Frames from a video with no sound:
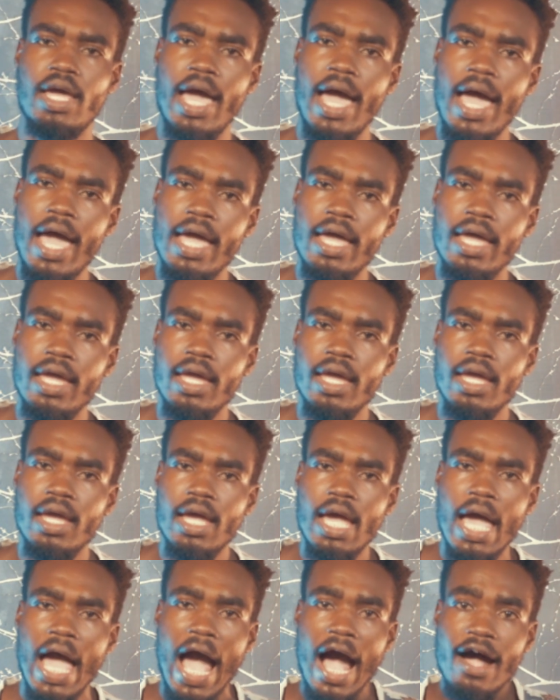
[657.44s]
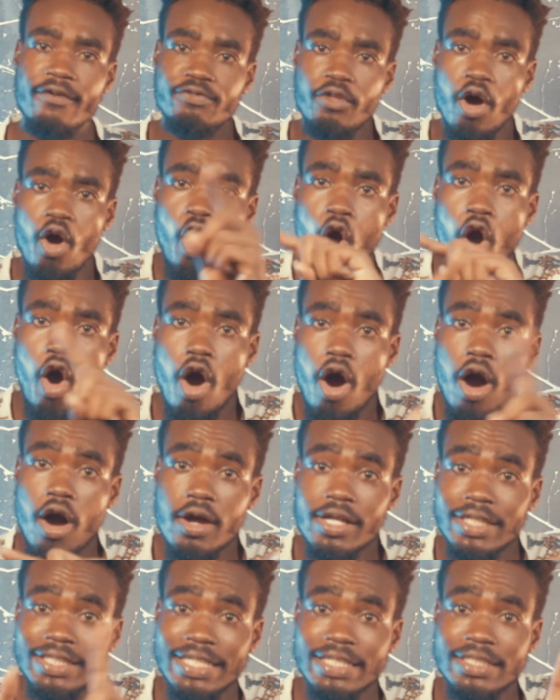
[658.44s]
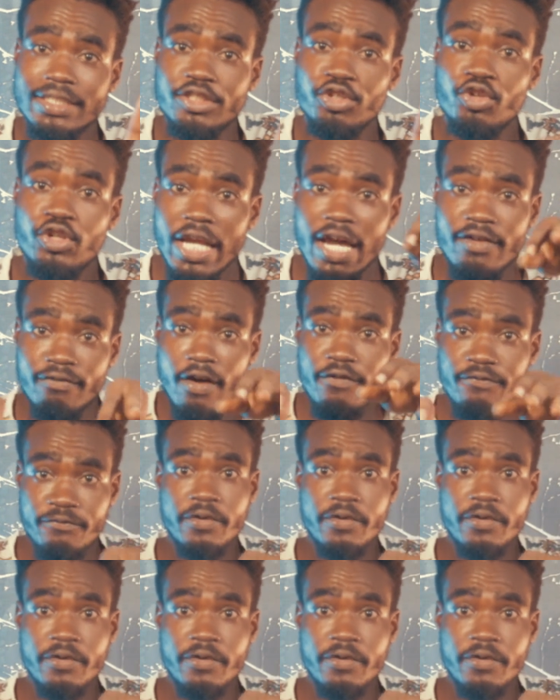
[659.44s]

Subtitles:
Hey, after all of this, you never